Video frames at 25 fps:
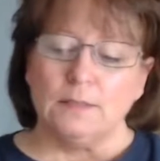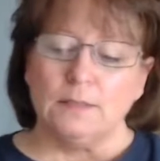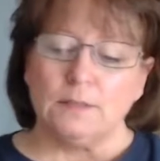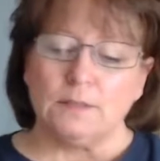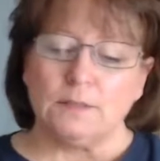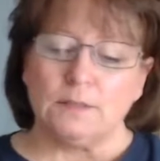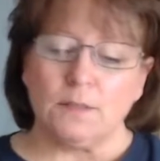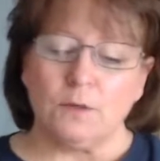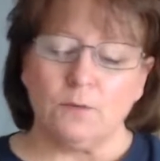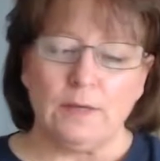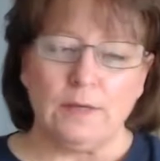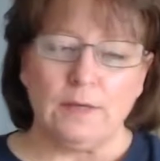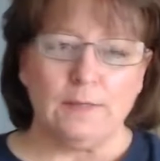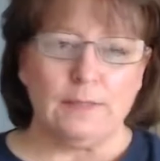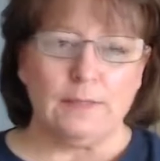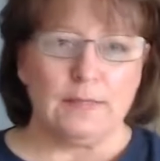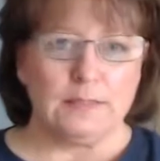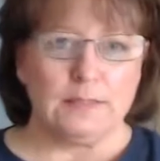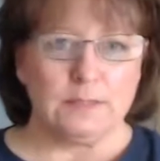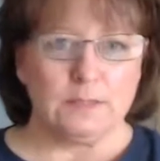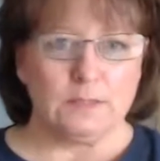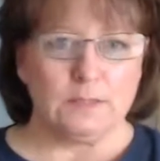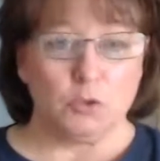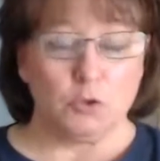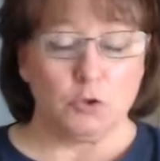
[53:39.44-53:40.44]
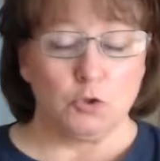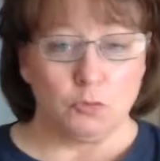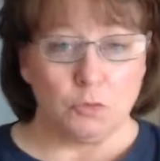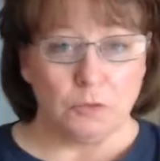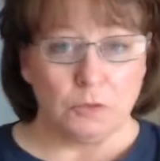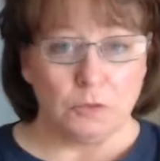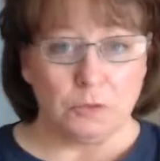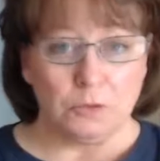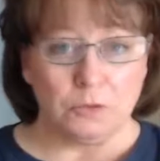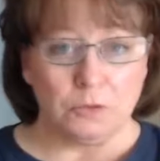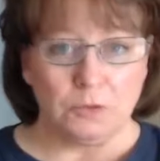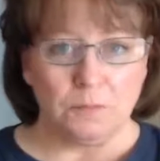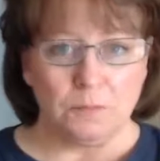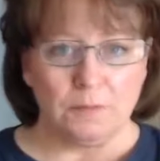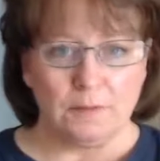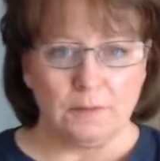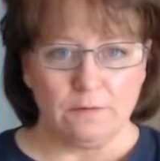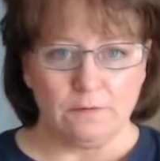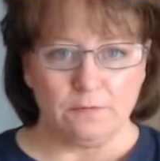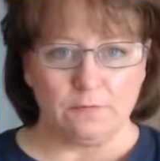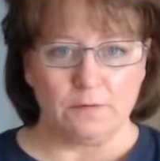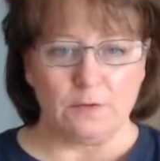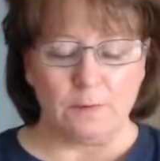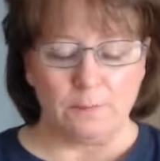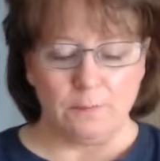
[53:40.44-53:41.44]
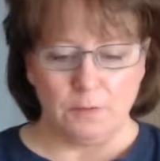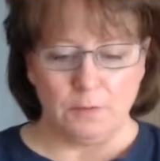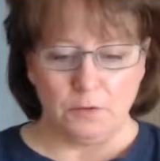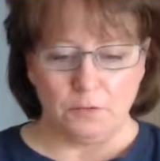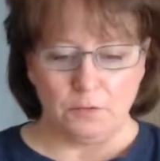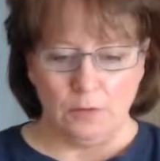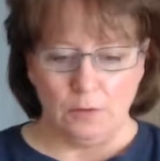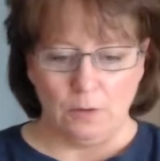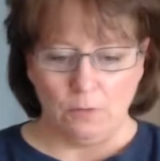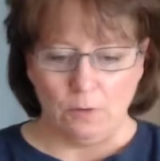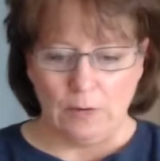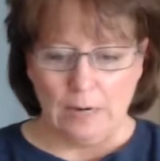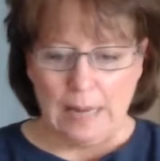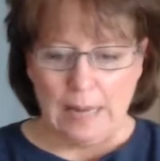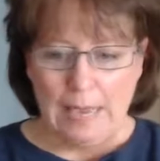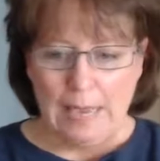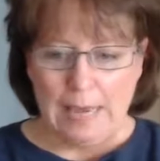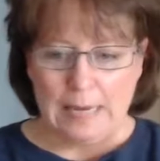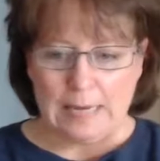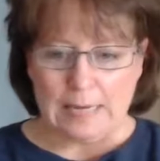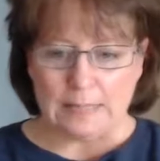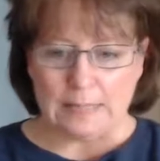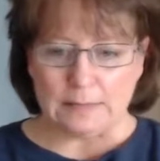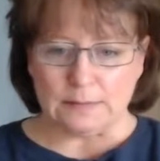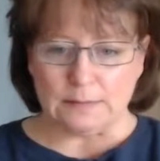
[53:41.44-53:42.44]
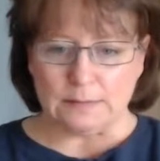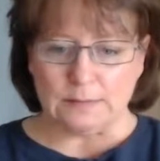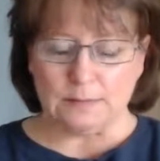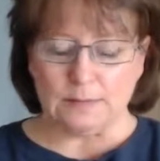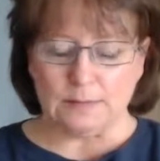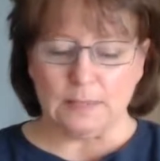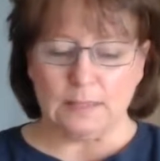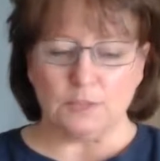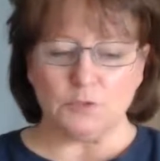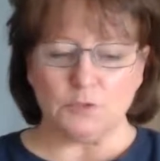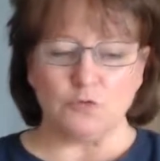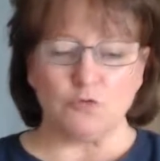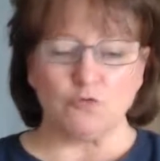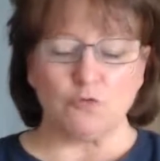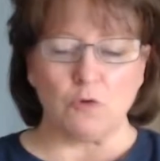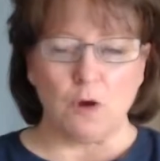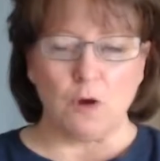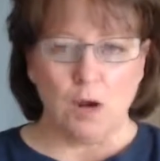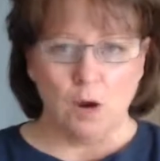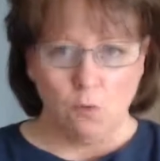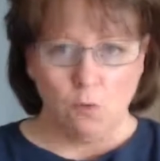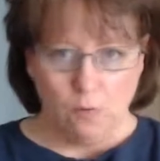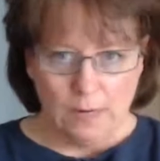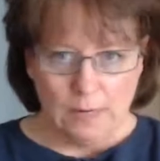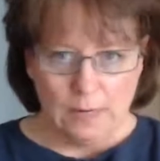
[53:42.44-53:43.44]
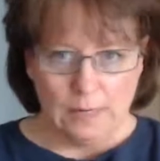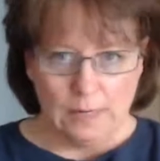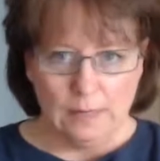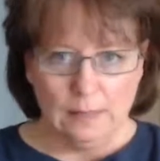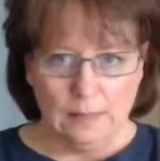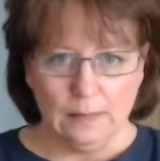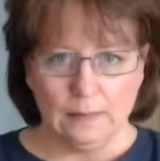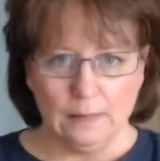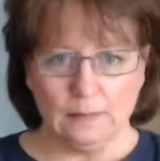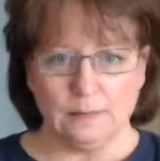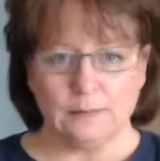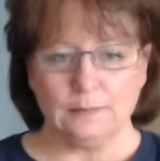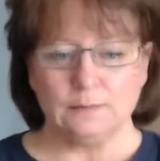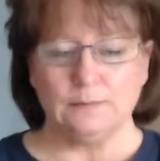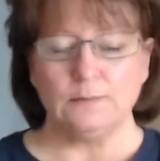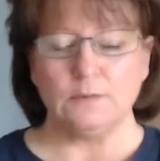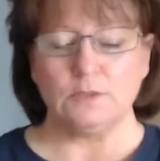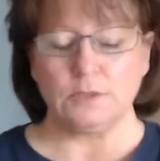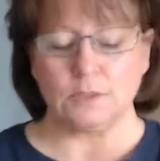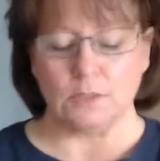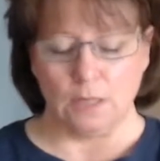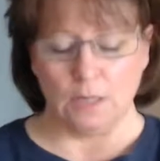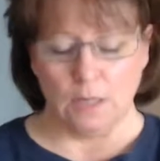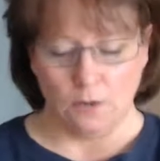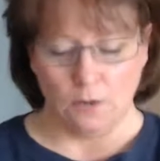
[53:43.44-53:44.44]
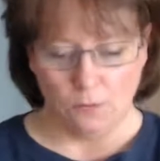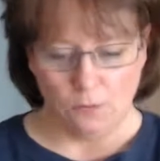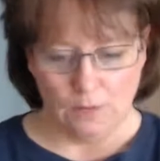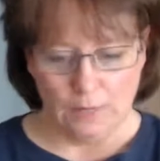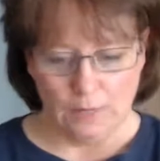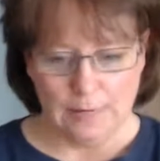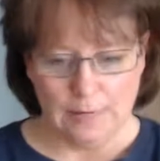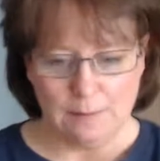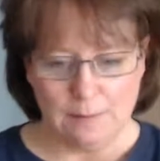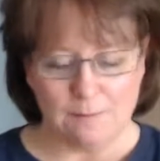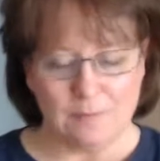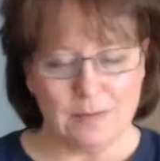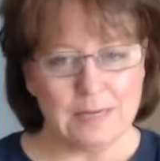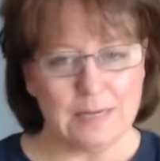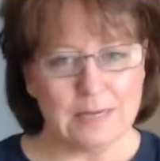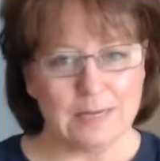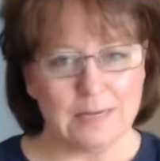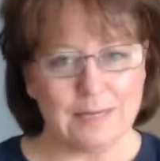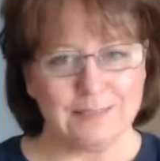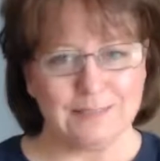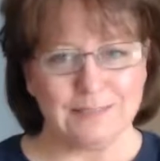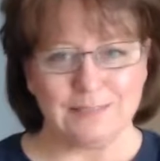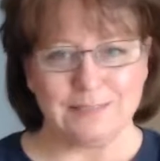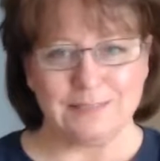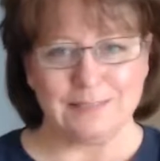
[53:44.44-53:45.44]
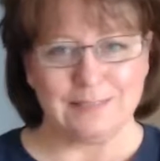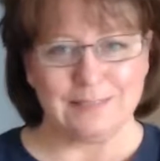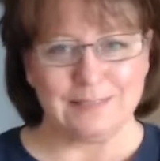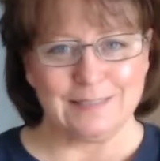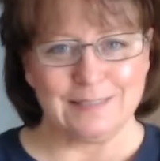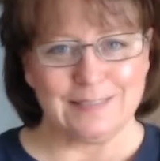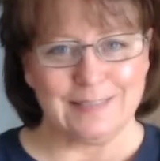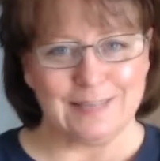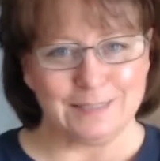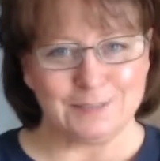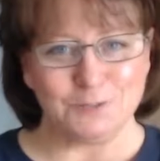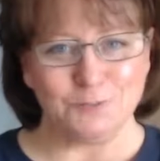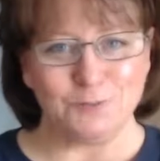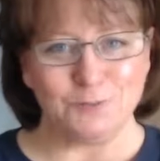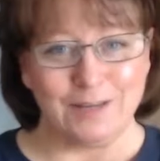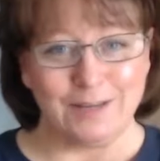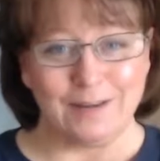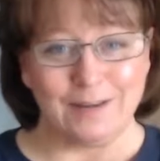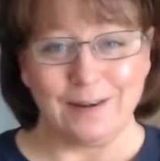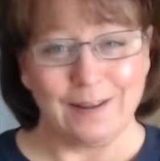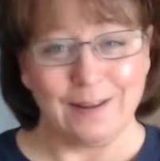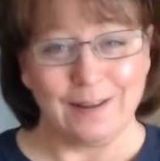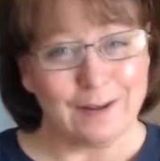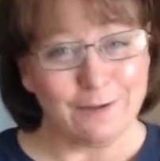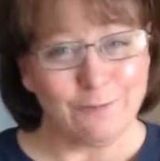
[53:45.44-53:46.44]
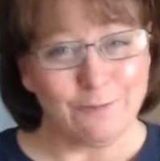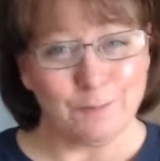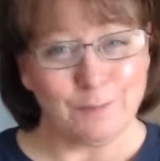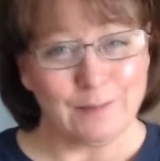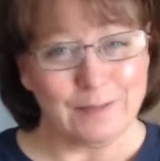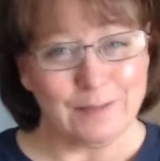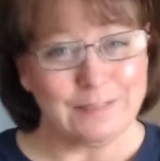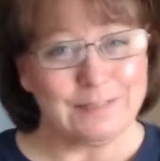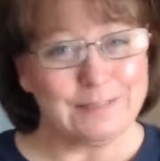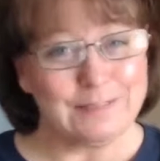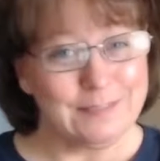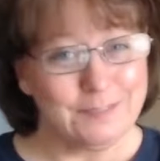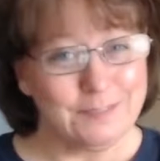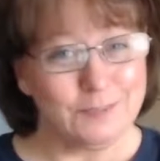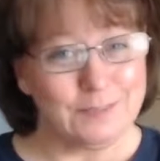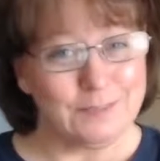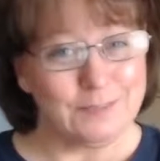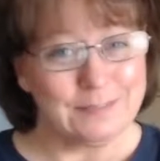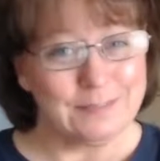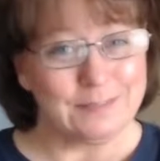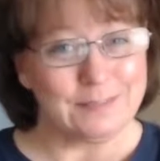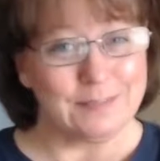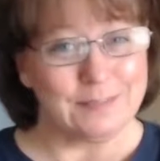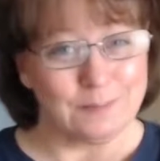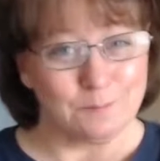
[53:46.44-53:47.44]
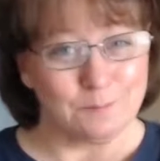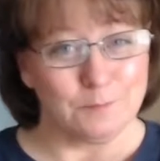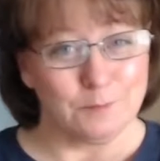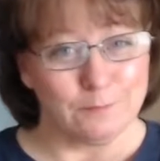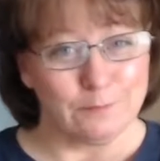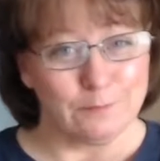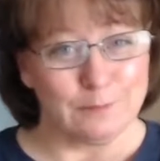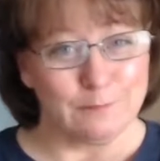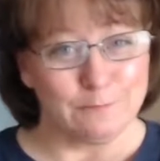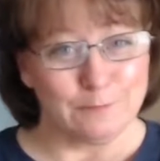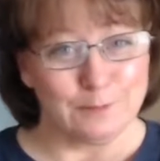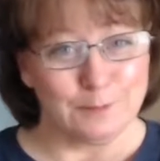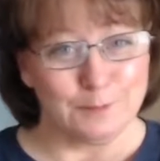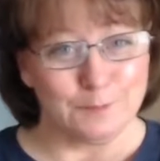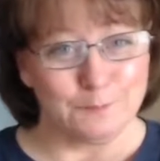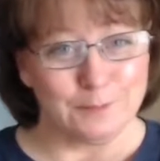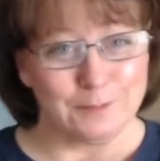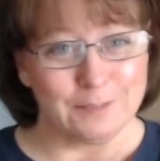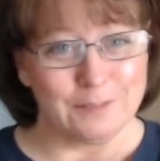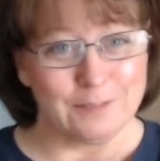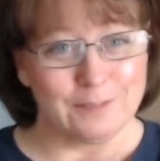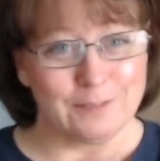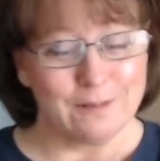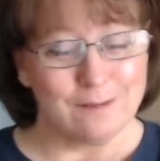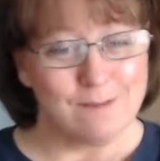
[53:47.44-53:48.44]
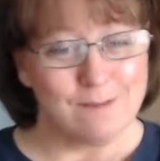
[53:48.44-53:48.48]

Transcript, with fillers: So, in this group from the Grow Alliance is growing slowly because guess what? Not everybody's interested in moving forward.